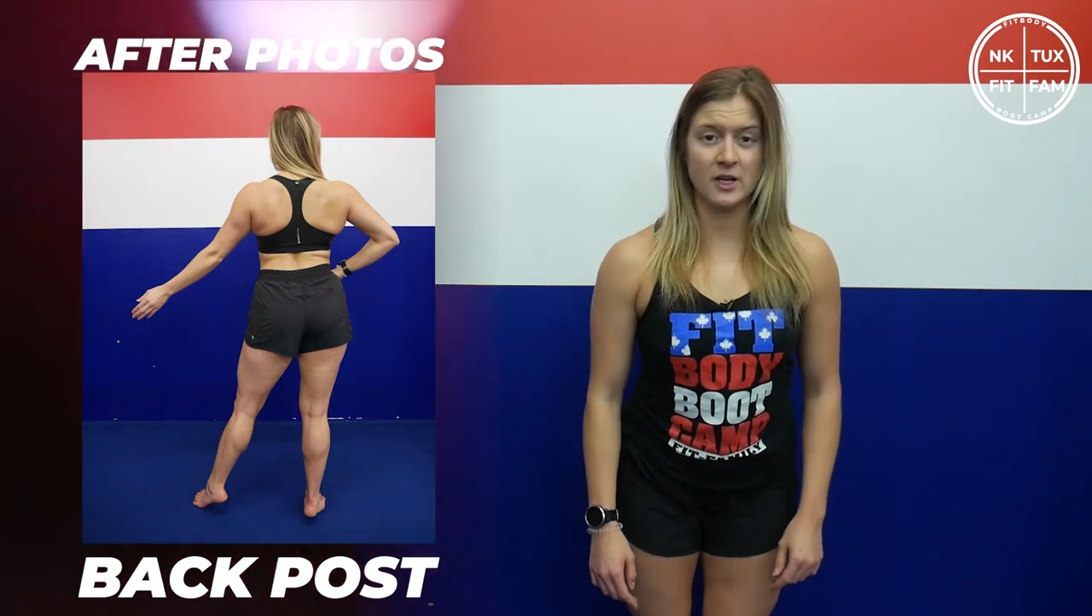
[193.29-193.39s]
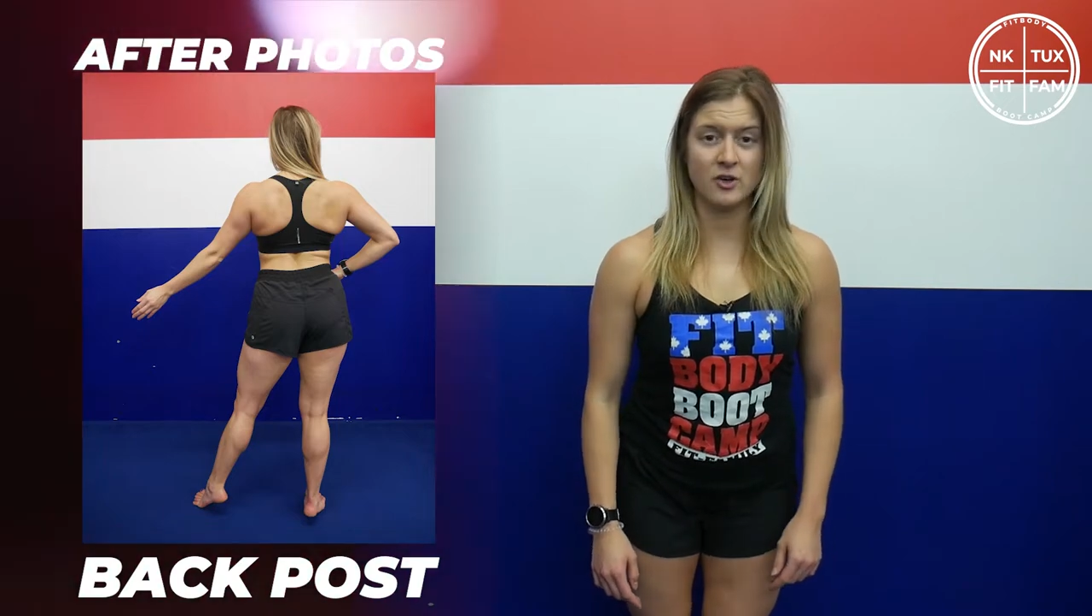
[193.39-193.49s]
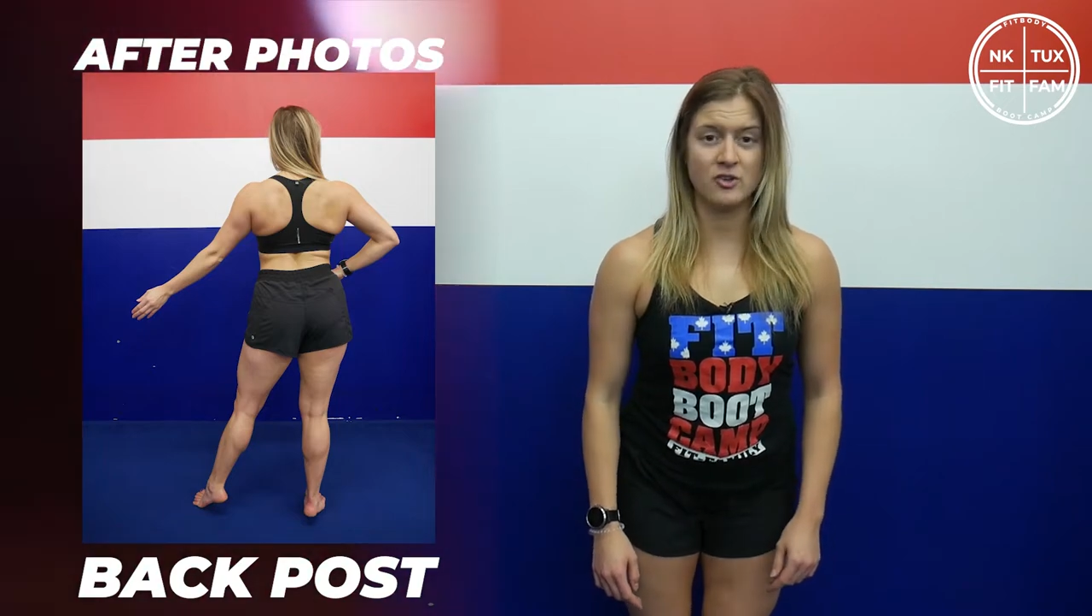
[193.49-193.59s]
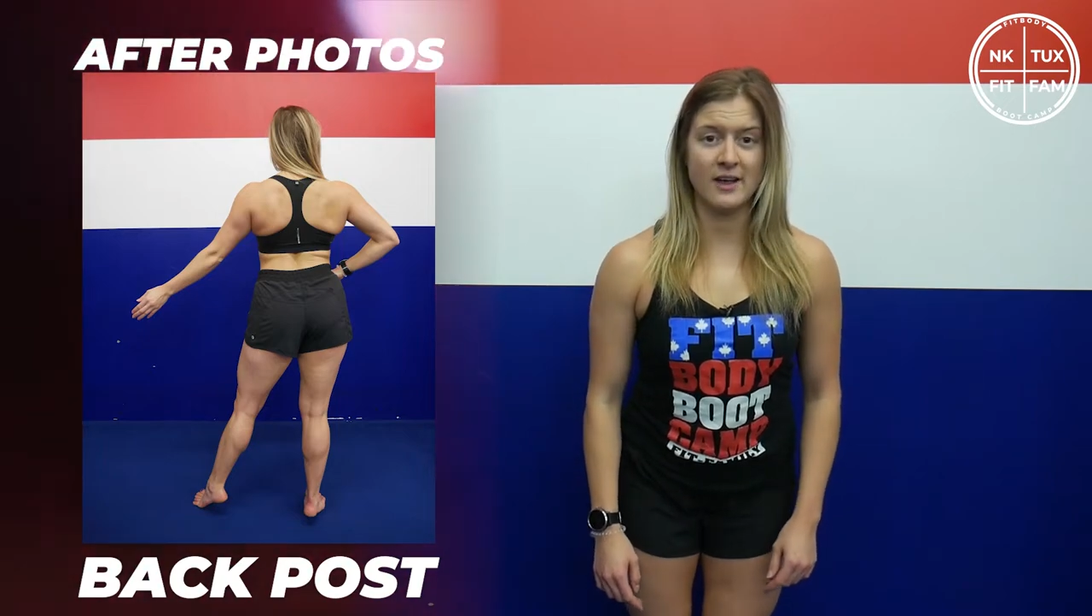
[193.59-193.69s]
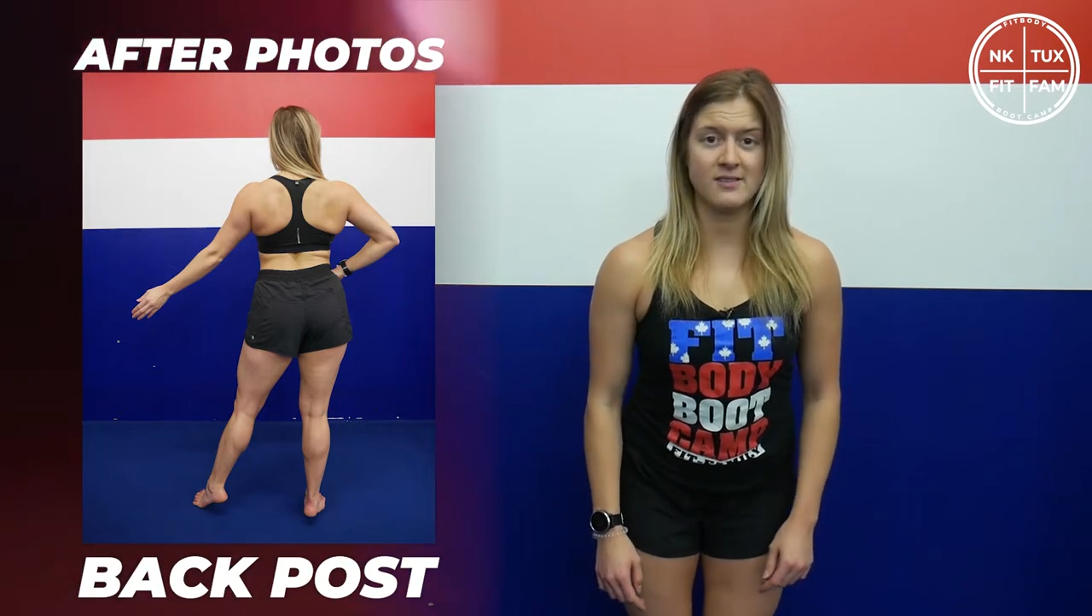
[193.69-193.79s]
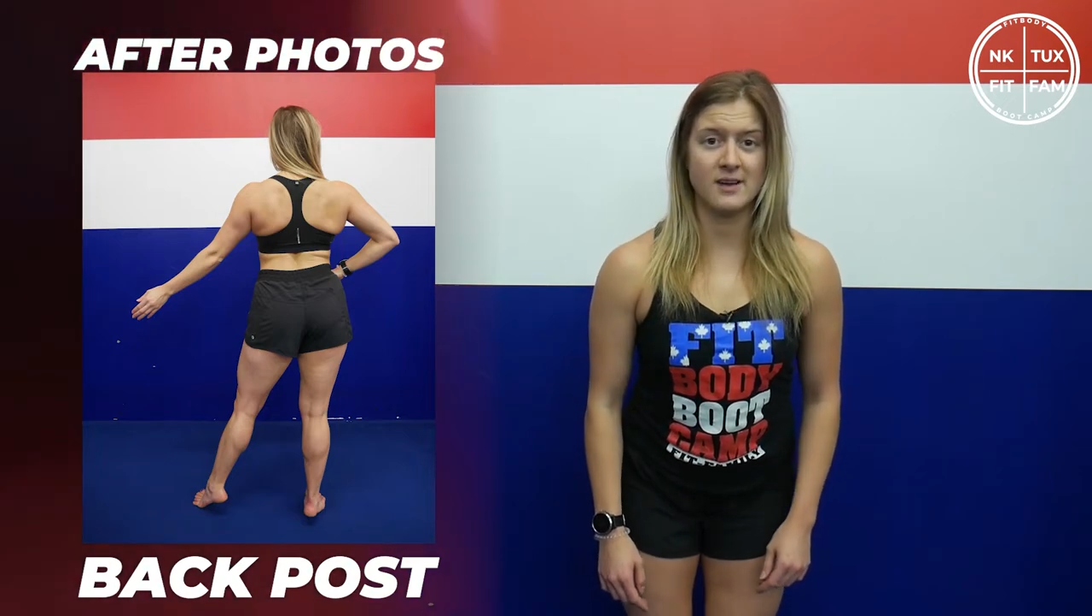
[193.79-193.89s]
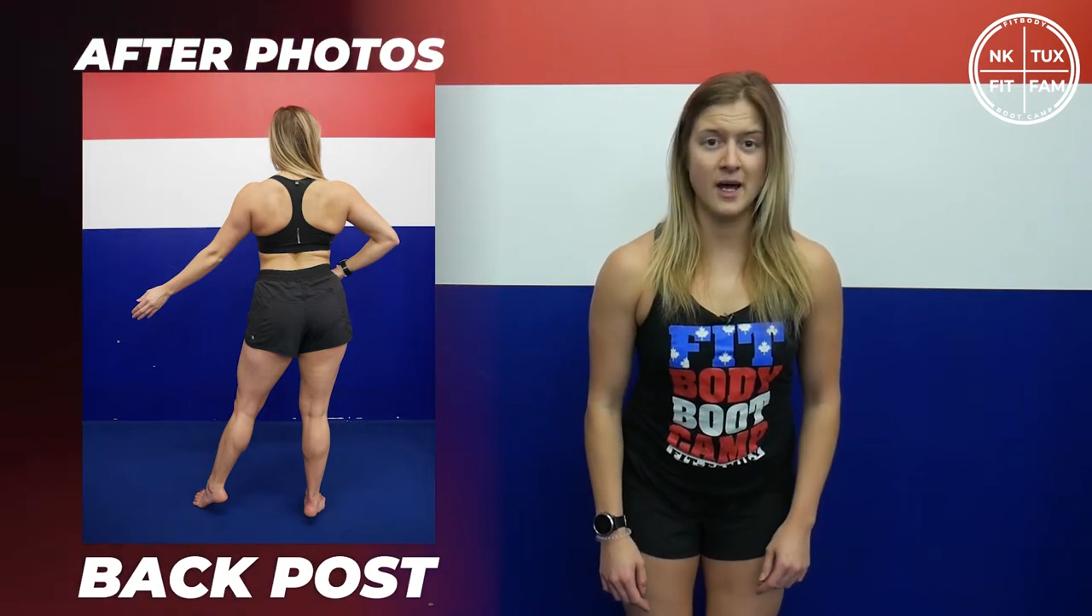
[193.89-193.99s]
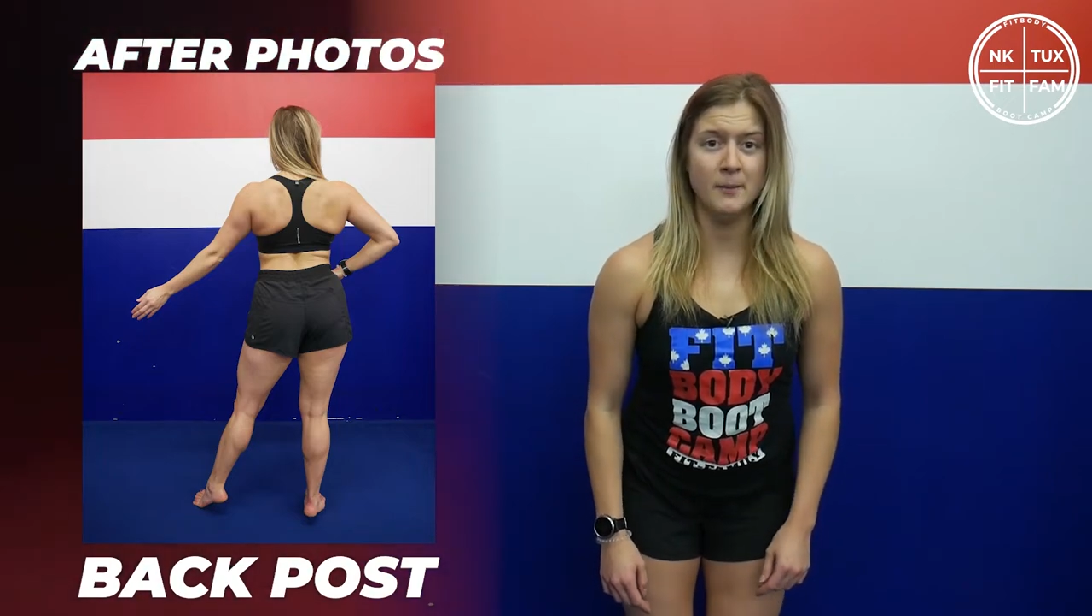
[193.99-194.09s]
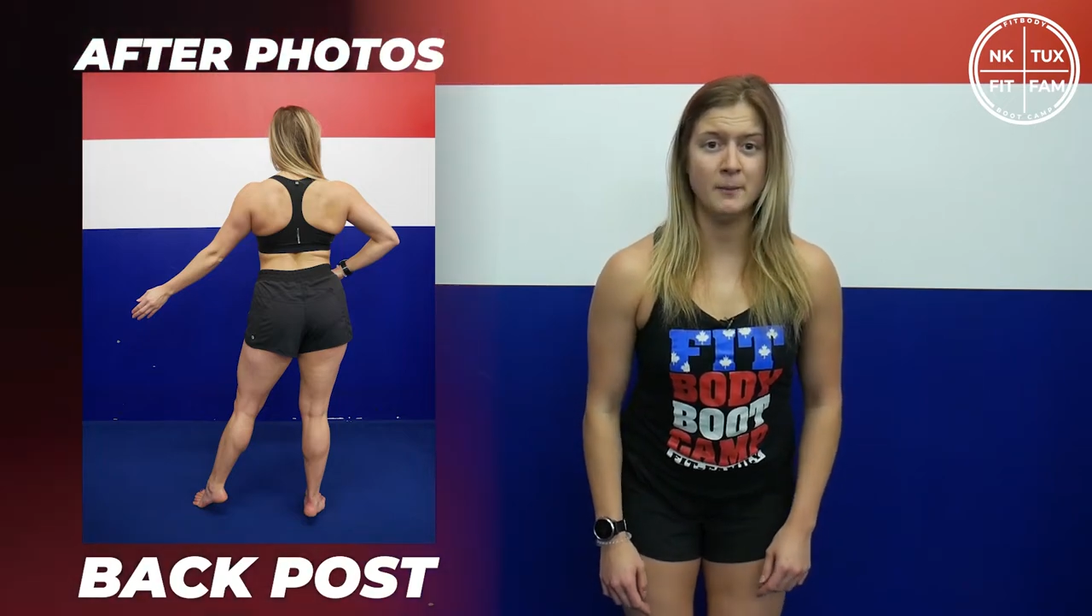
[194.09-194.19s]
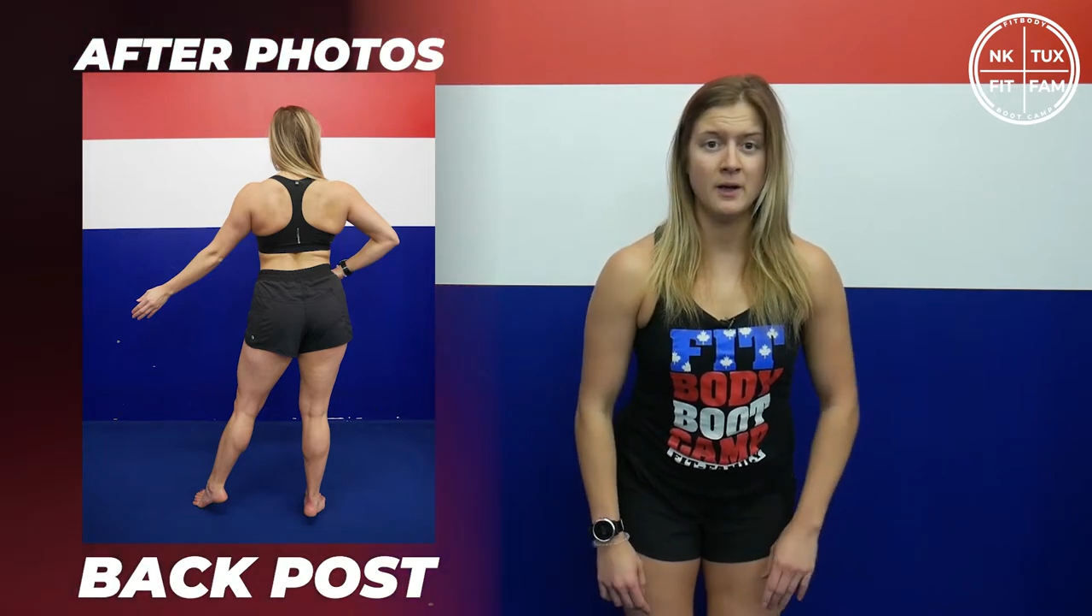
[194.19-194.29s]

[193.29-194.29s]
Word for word: your chest up